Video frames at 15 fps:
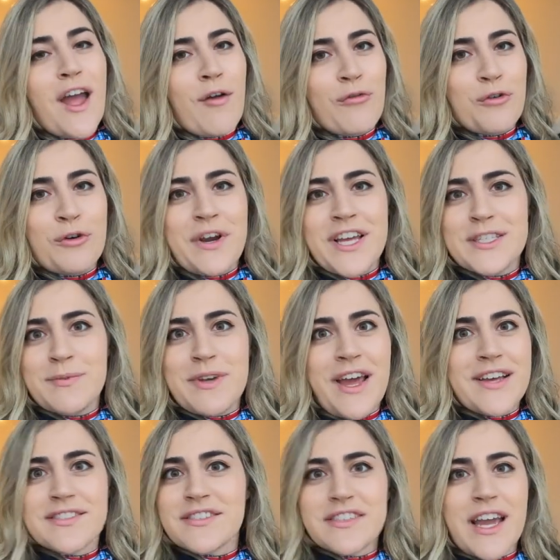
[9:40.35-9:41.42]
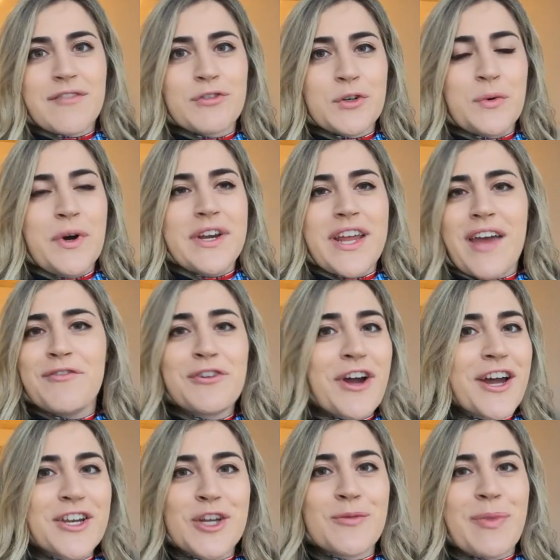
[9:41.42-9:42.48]
Everyone has been asking everyone, have you
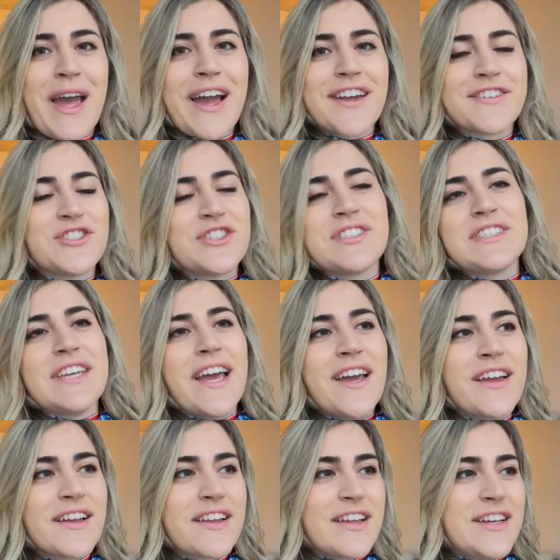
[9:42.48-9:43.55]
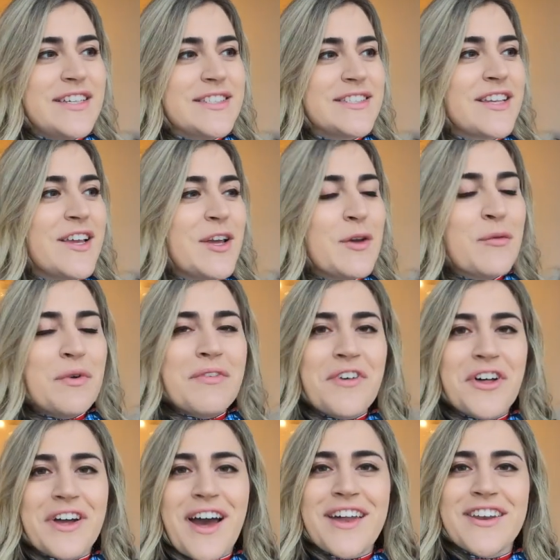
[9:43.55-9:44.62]
gotten your packages yet? Because we've
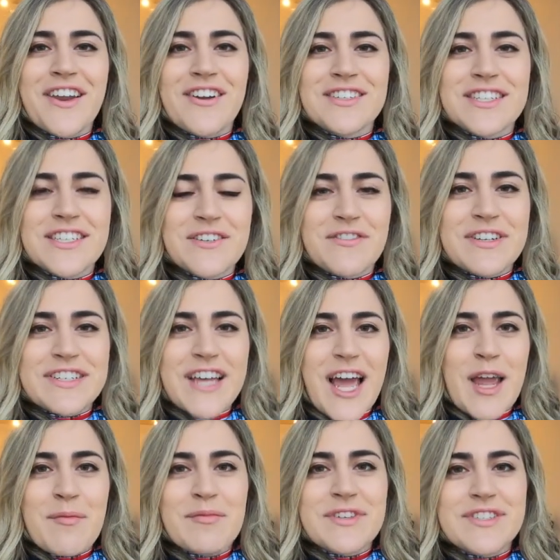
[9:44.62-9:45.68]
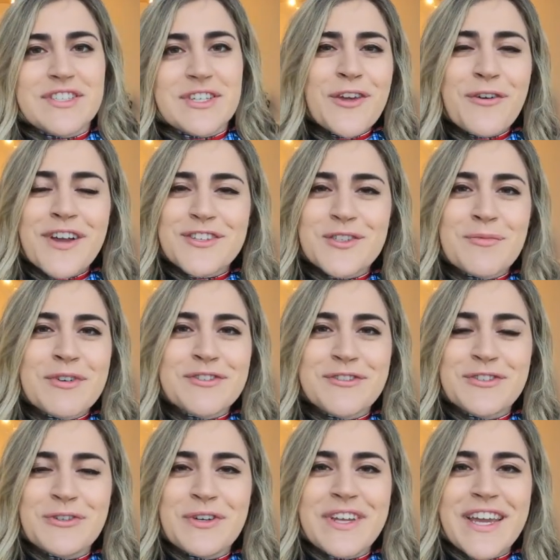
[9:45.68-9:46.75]
all gotten ours at different times. Thank you guys so much
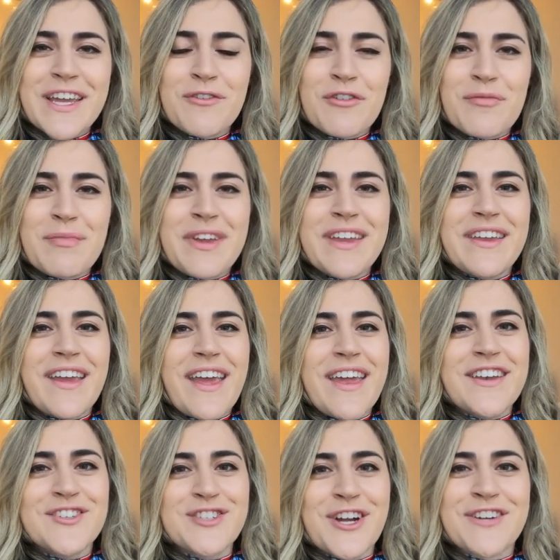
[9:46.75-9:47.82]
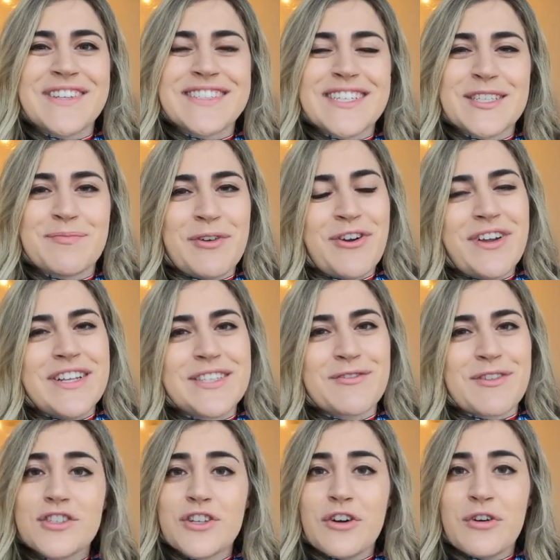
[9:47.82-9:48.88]
for tuning in with me and sharing this
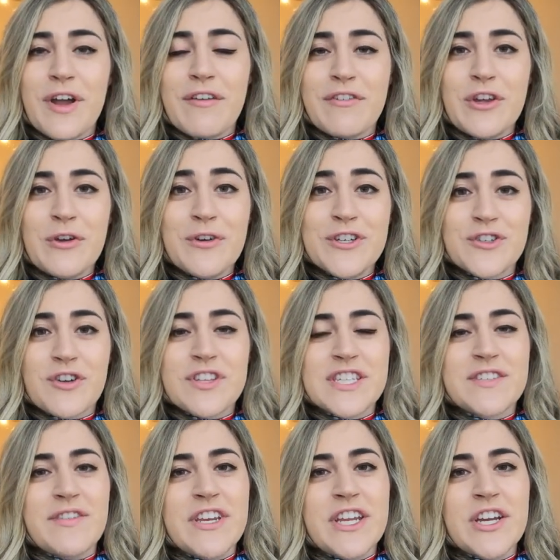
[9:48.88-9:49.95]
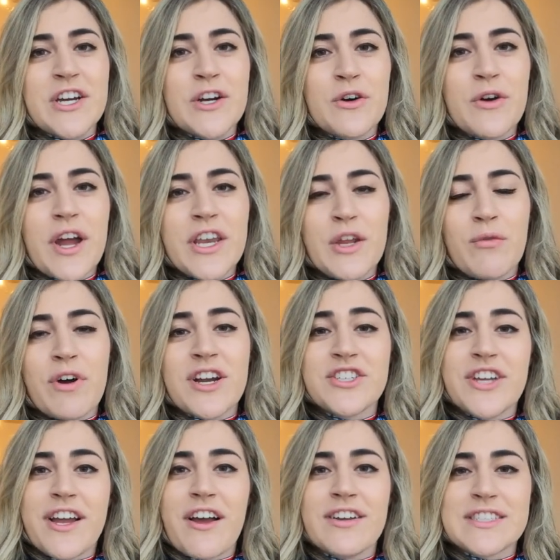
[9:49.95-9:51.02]
experience. Also, if you enjoyed this video and you want
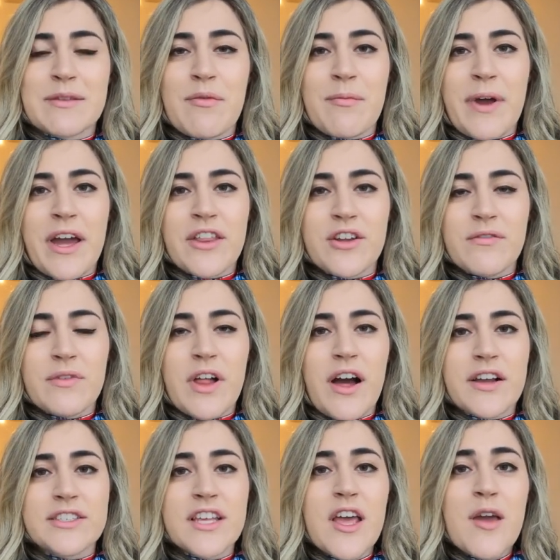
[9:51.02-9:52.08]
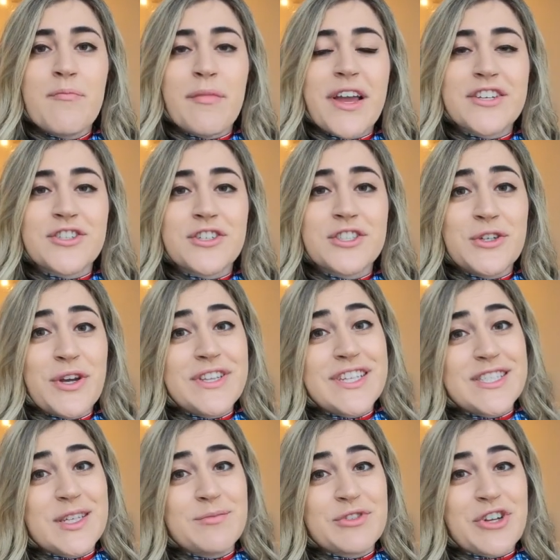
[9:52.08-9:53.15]
to check out some of my other vlogs, make sure to hit
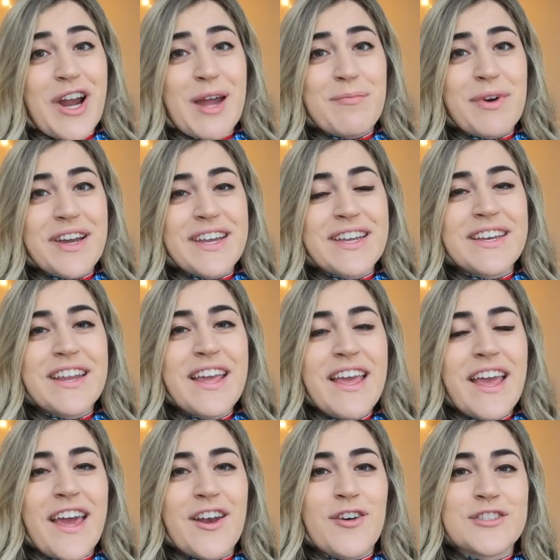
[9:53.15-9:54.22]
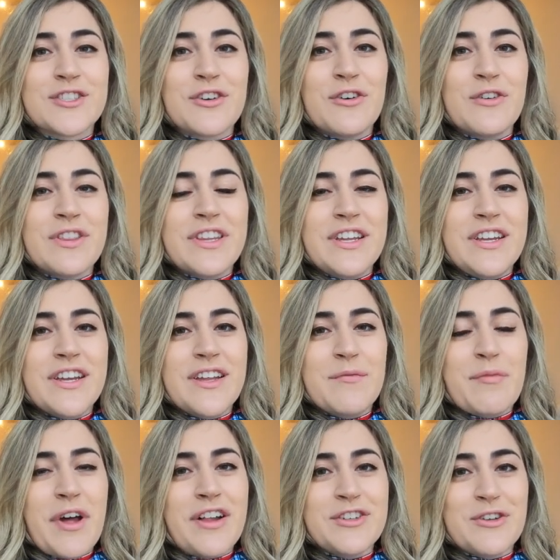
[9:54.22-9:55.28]
the subscribe button and also the
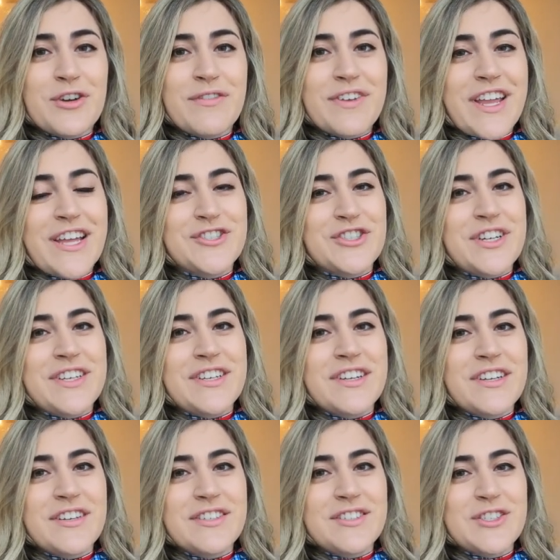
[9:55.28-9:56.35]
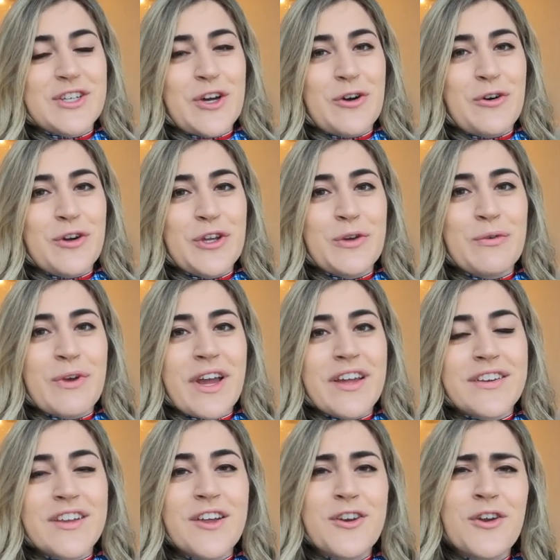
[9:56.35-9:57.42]
bell notification so you
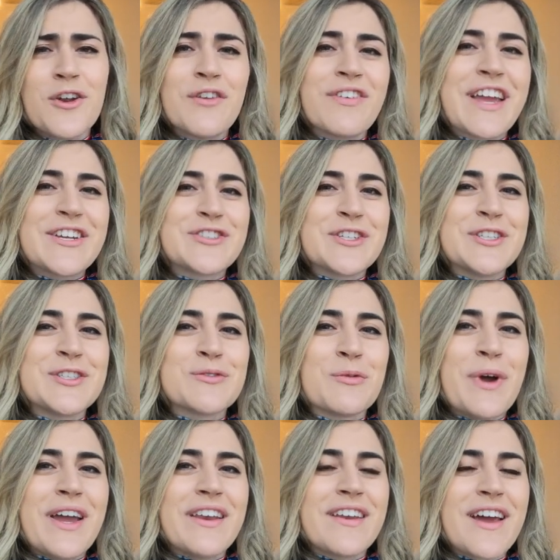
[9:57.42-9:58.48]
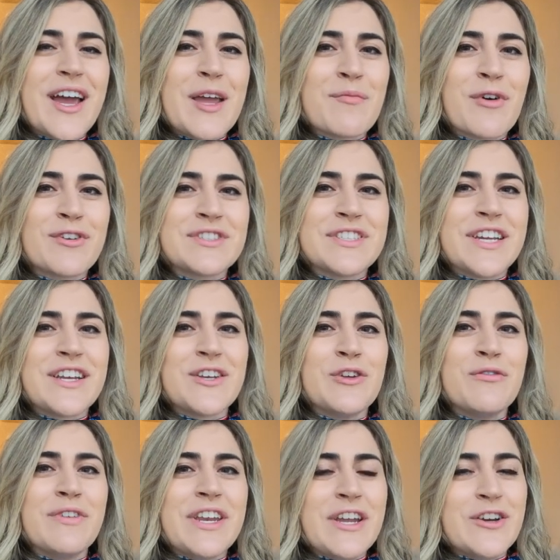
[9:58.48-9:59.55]
get notifications when I am posting
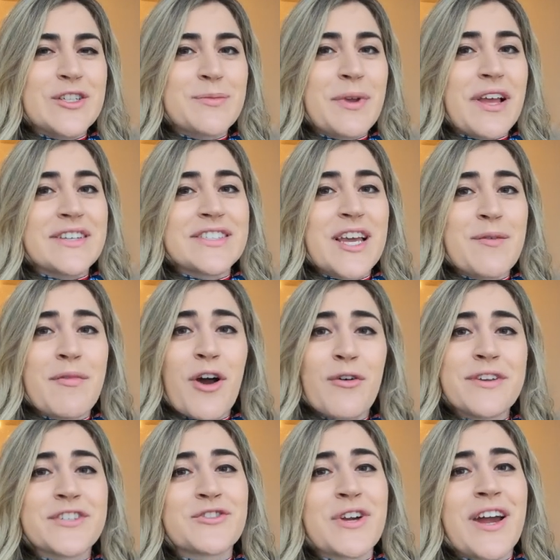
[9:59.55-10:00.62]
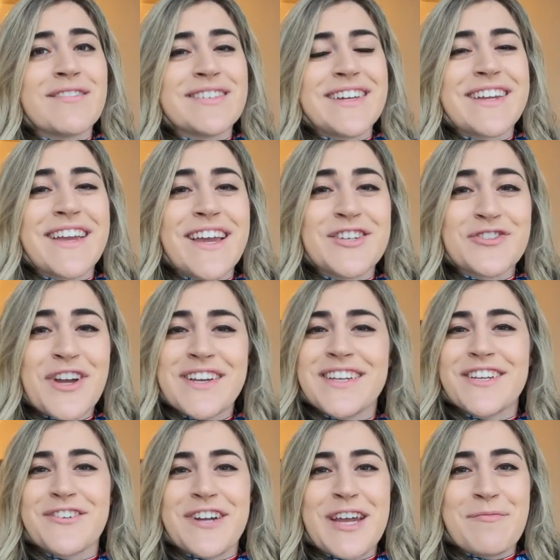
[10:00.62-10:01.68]
new videos, because I'm always traveling and trying
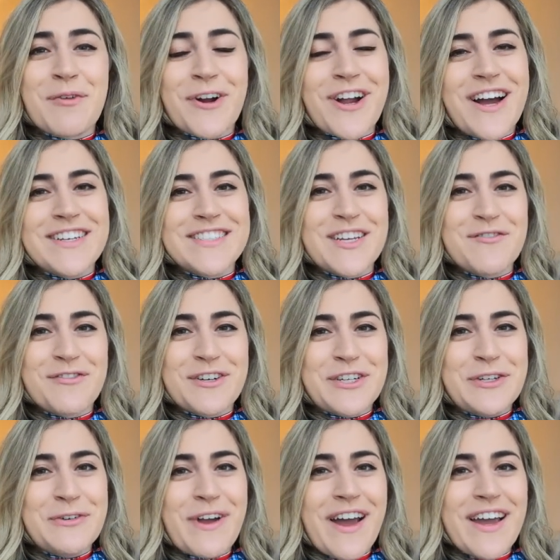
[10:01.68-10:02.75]
to create more content for you